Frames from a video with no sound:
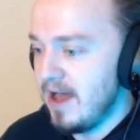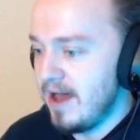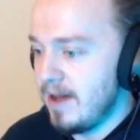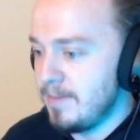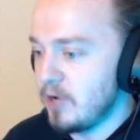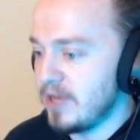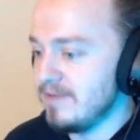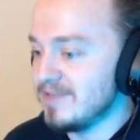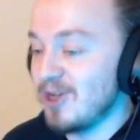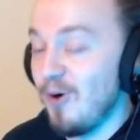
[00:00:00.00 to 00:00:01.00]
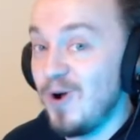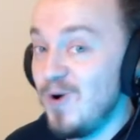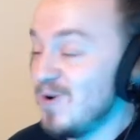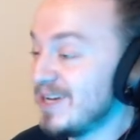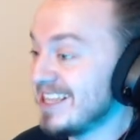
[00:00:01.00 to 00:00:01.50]
Okay, so
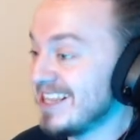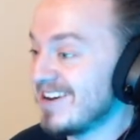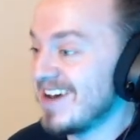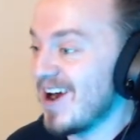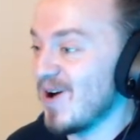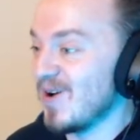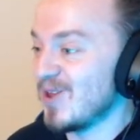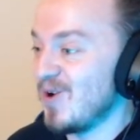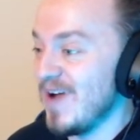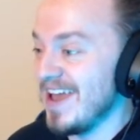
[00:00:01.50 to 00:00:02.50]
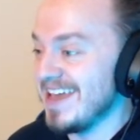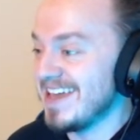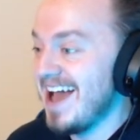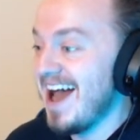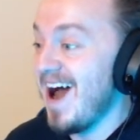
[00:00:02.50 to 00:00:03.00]
who can learn Earthquake?